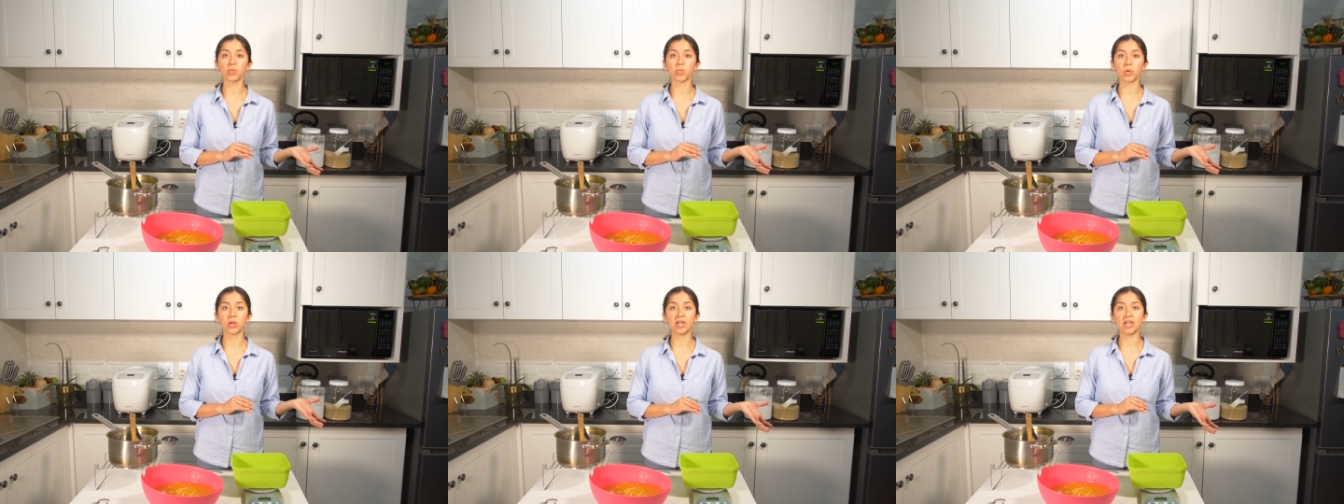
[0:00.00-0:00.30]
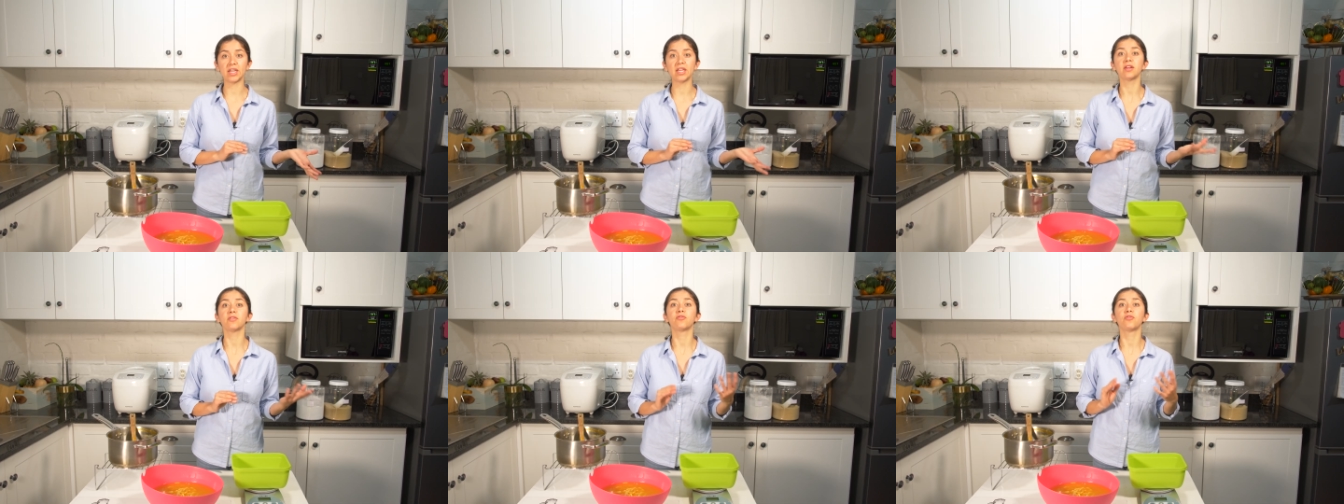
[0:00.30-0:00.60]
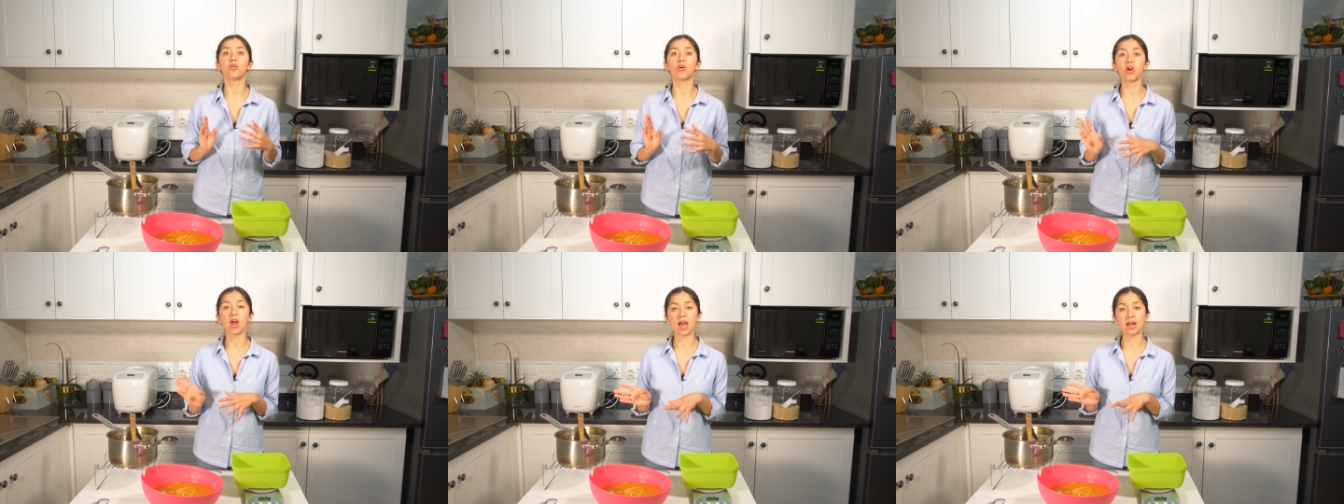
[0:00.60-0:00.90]
we need
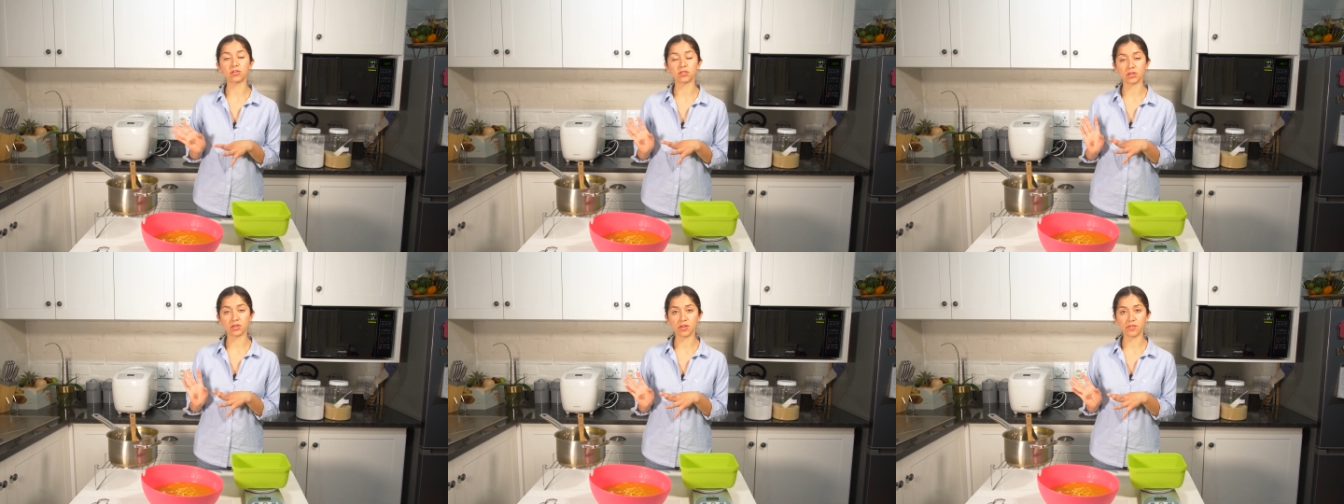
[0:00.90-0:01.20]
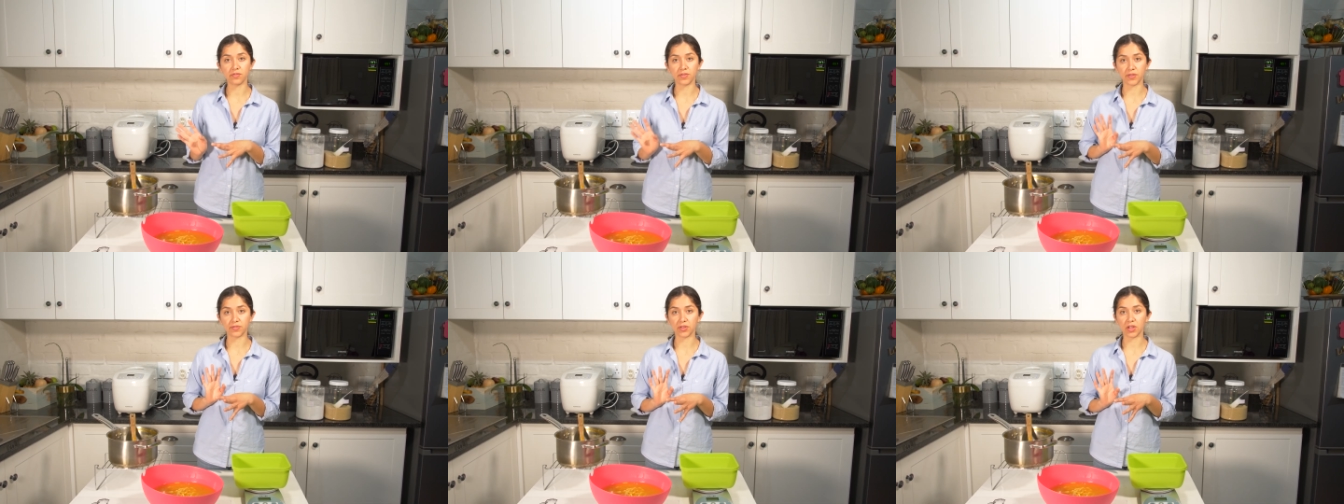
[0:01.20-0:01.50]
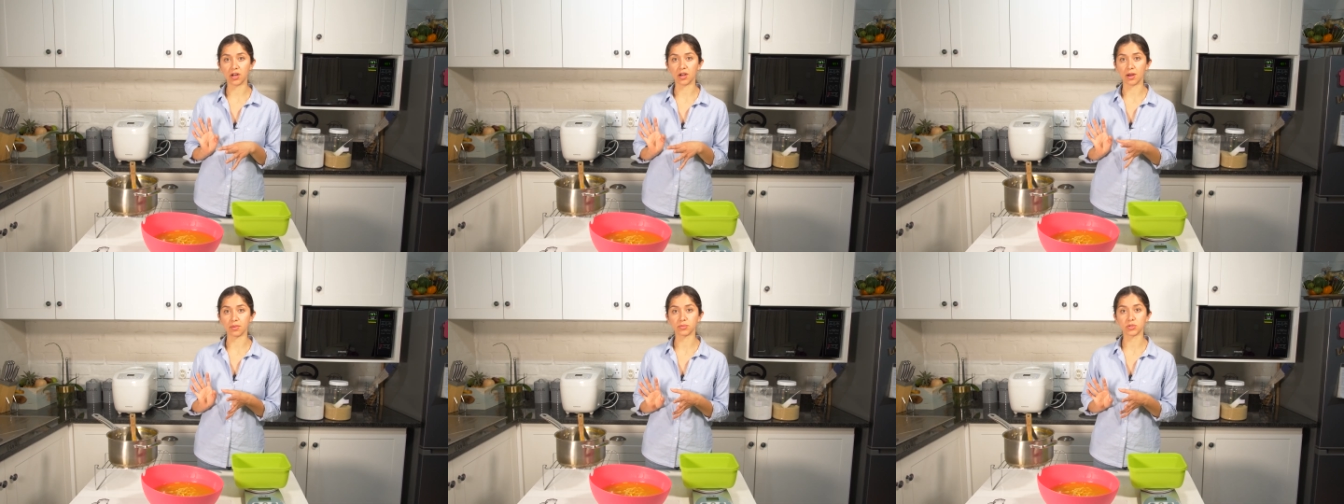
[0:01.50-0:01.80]

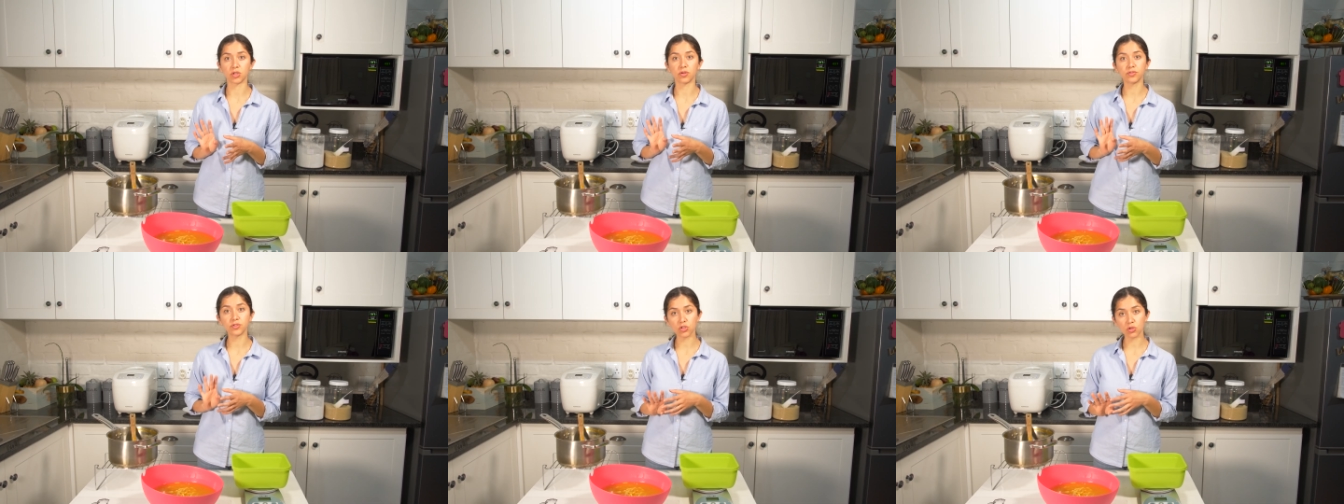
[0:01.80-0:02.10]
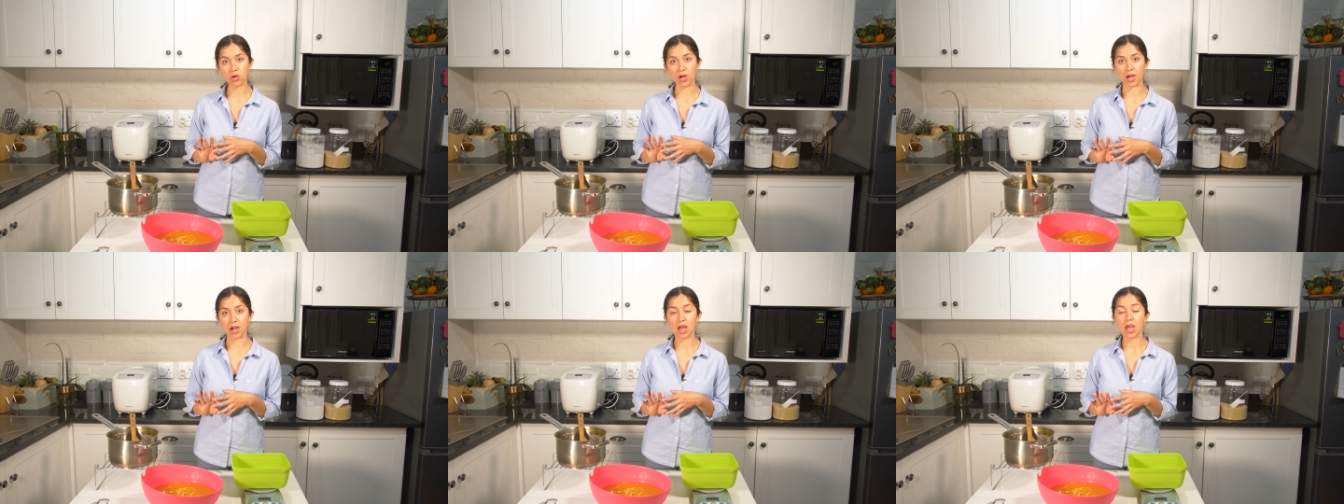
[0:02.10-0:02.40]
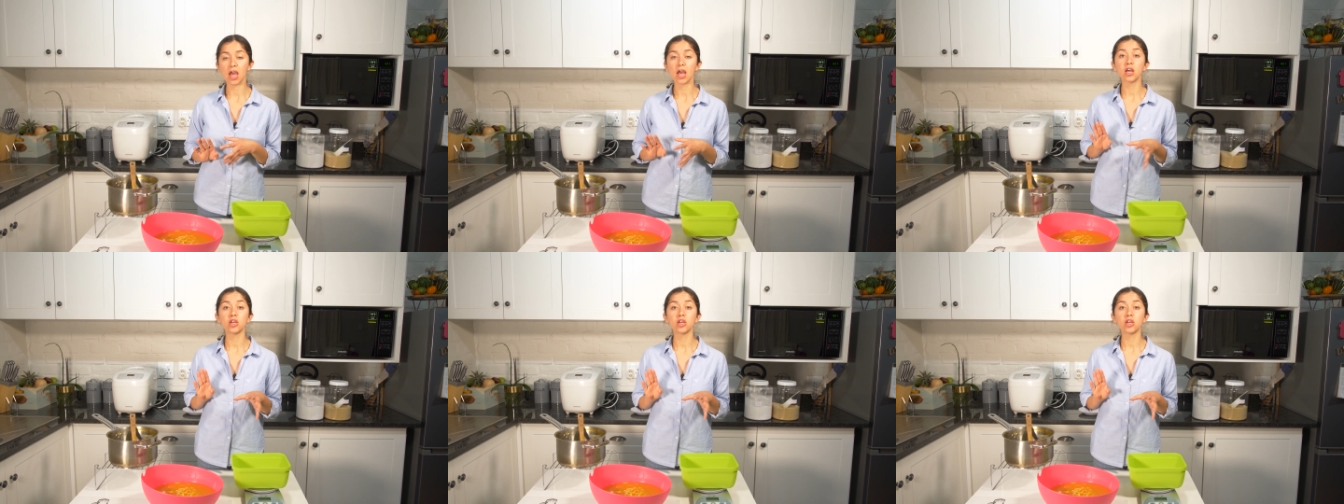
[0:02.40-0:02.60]
450 grams of sugar.